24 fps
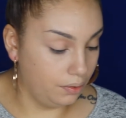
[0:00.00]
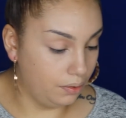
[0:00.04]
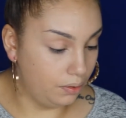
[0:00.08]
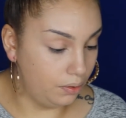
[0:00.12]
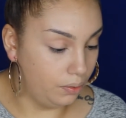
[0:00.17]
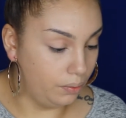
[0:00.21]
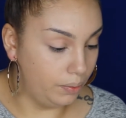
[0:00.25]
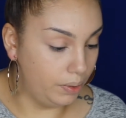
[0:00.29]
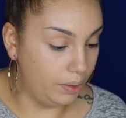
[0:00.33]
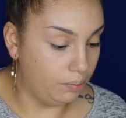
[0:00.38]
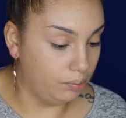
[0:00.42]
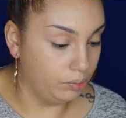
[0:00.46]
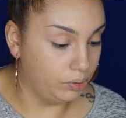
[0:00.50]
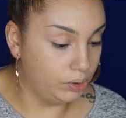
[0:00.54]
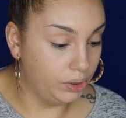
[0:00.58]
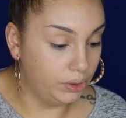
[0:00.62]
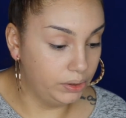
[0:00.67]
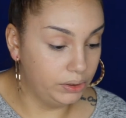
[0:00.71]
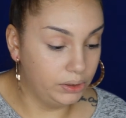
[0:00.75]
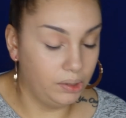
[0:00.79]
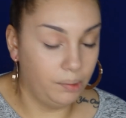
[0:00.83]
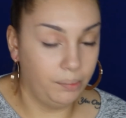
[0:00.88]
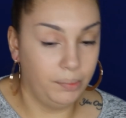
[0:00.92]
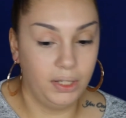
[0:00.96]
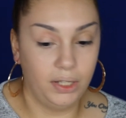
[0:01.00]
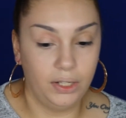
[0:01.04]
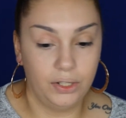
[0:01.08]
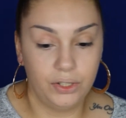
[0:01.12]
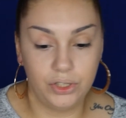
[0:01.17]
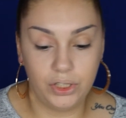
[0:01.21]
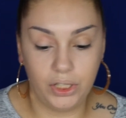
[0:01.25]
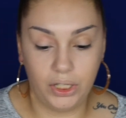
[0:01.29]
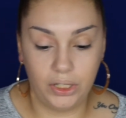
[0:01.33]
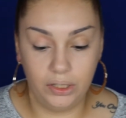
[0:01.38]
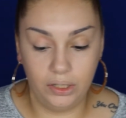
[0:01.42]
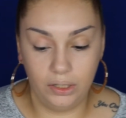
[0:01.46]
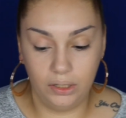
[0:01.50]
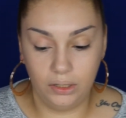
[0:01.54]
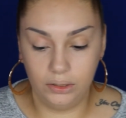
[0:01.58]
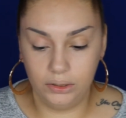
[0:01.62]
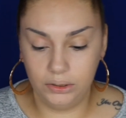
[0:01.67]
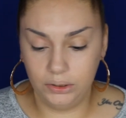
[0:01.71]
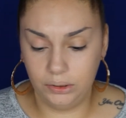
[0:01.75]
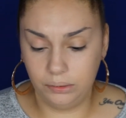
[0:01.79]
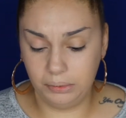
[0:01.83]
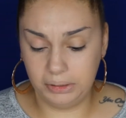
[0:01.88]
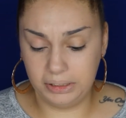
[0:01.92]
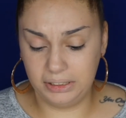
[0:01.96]
Oh well, took some of that
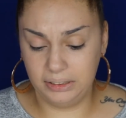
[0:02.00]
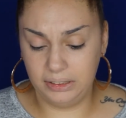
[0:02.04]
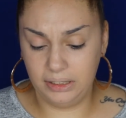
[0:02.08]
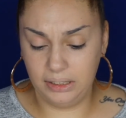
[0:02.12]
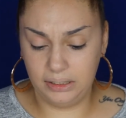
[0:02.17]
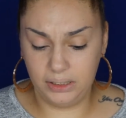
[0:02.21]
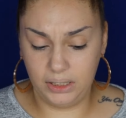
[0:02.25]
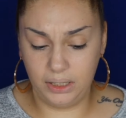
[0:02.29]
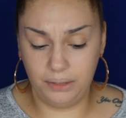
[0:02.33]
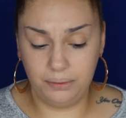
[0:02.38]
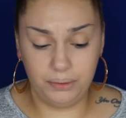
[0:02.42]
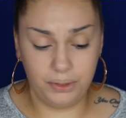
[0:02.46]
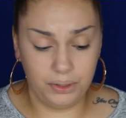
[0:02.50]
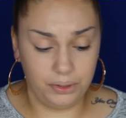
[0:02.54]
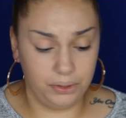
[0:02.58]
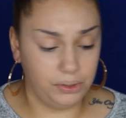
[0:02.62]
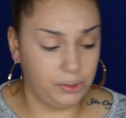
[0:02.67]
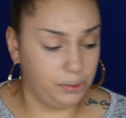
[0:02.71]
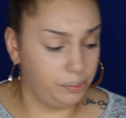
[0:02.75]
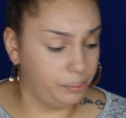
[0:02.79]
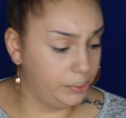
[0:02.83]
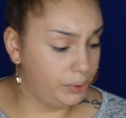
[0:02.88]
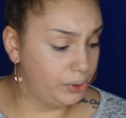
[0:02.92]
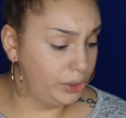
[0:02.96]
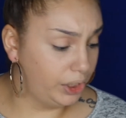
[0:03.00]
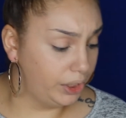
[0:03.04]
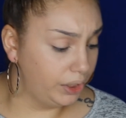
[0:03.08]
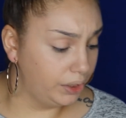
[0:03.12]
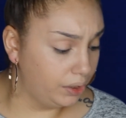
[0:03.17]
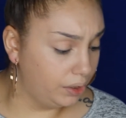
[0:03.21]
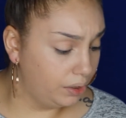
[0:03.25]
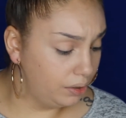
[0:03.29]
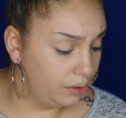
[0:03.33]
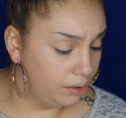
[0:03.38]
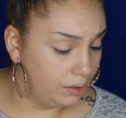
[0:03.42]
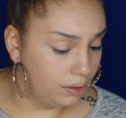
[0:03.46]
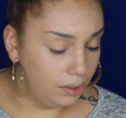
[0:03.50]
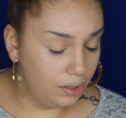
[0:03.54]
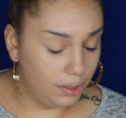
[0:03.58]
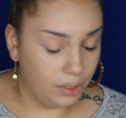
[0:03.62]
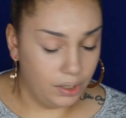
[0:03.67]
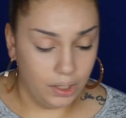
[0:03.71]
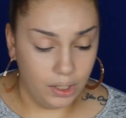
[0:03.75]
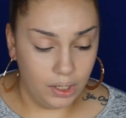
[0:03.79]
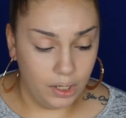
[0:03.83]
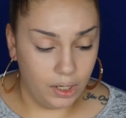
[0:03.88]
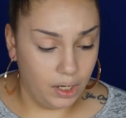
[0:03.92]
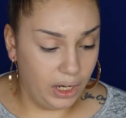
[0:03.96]
shininess away because that stuff is super shiny.
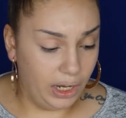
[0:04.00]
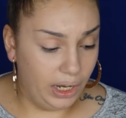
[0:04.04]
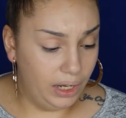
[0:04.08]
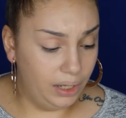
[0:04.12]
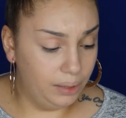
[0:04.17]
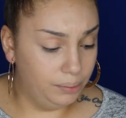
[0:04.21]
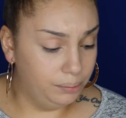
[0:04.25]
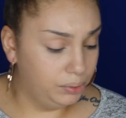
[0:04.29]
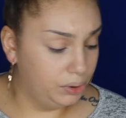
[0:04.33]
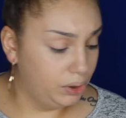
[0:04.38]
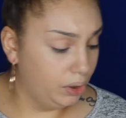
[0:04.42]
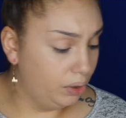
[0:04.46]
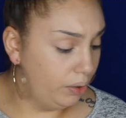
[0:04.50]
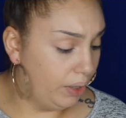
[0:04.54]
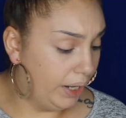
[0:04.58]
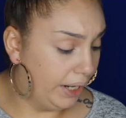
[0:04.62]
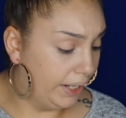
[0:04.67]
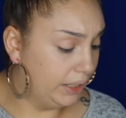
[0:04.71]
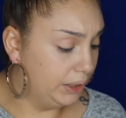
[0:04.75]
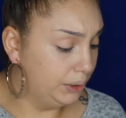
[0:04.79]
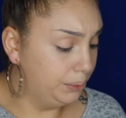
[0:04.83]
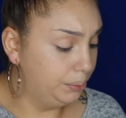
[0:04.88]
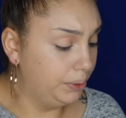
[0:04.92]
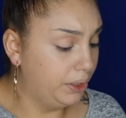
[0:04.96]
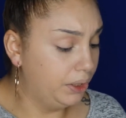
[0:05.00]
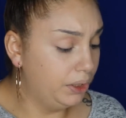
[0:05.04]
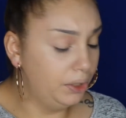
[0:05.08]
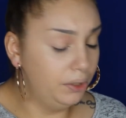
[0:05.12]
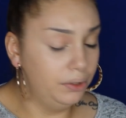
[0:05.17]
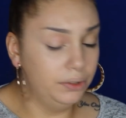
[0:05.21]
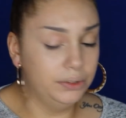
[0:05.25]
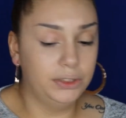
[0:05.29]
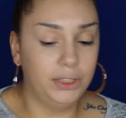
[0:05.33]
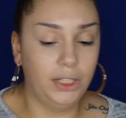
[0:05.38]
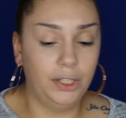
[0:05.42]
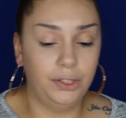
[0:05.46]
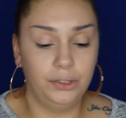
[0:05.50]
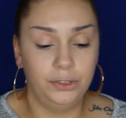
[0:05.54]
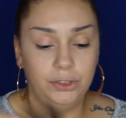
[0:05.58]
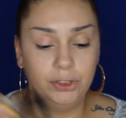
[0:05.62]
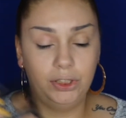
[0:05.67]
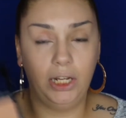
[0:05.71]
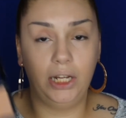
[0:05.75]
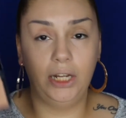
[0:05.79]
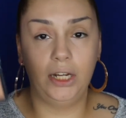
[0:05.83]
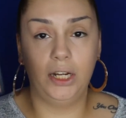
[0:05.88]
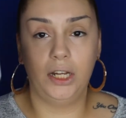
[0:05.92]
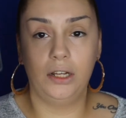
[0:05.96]
So I guess we're gonna use the other
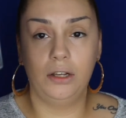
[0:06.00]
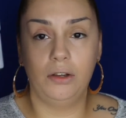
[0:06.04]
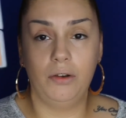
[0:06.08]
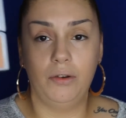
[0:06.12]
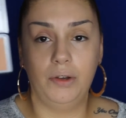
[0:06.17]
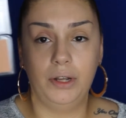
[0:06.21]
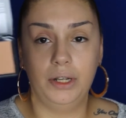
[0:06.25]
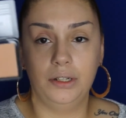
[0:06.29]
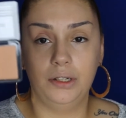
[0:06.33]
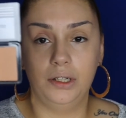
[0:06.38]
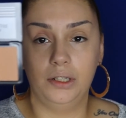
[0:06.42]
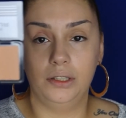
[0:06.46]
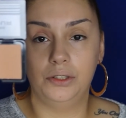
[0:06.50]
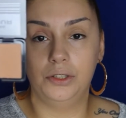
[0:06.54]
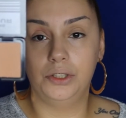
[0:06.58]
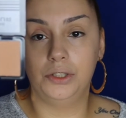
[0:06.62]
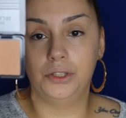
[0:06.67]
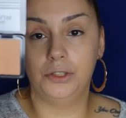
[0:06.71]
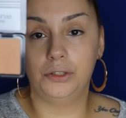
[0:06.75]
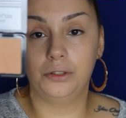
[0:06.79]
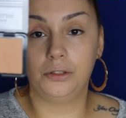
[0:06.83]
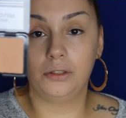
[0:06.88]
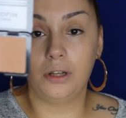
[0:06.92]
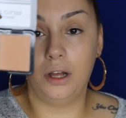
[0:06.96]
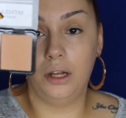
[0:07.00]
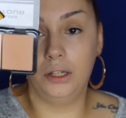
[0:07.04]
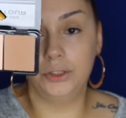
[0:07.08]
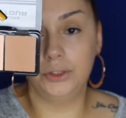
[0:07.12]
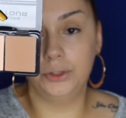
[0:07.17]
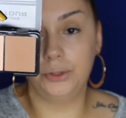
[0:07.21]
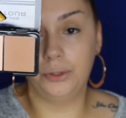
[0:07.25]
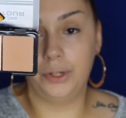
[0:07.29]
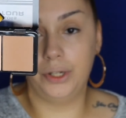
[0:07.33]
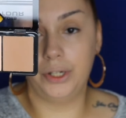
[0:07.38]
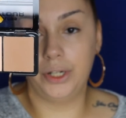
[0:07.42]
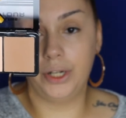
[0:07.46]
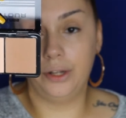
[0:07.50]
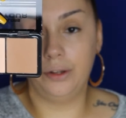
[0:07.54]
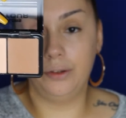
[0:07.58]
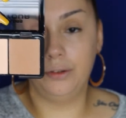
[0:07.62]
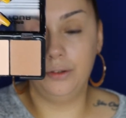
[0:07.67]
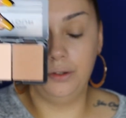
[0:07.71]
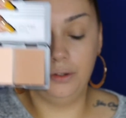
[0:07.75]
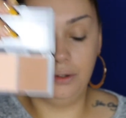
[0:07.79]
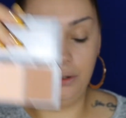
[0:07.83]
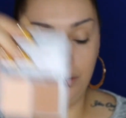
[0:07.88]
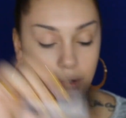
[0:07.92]
side and go in and just contour now.